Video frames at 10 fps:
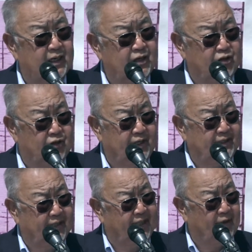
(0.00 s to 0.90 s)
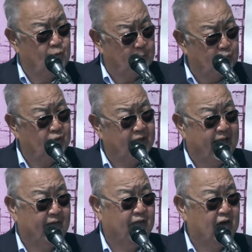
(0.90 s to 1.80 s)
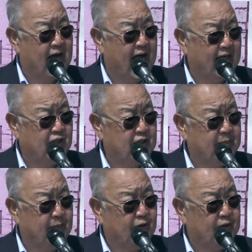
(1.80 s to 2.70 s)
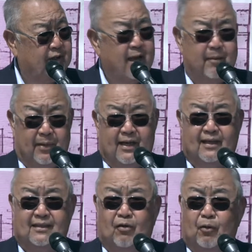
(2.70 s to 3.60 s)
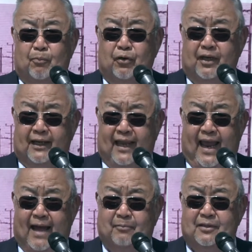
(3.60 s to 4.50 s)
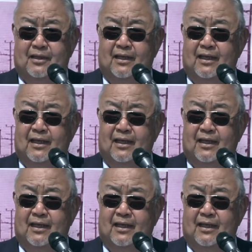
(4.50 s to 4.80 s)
to Nisei that were pulled out of their college experience because they were put in camps,